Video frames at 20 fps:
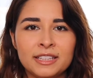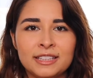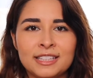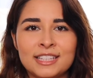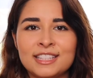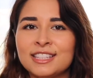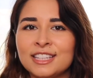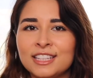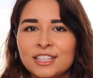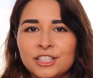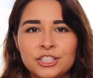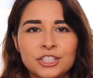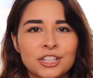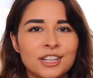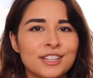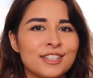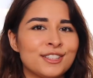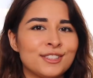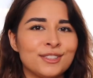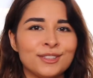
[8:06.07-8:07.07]
This is
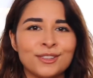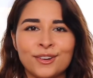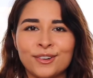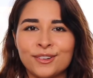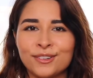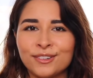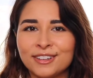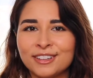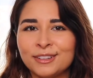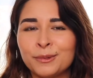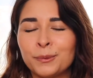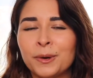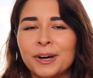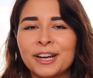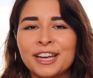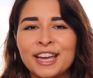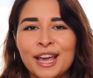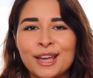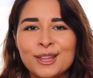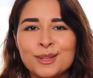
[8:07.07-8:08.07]
just, you know,
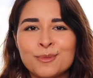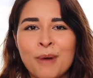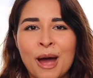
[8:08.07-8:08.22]
working in the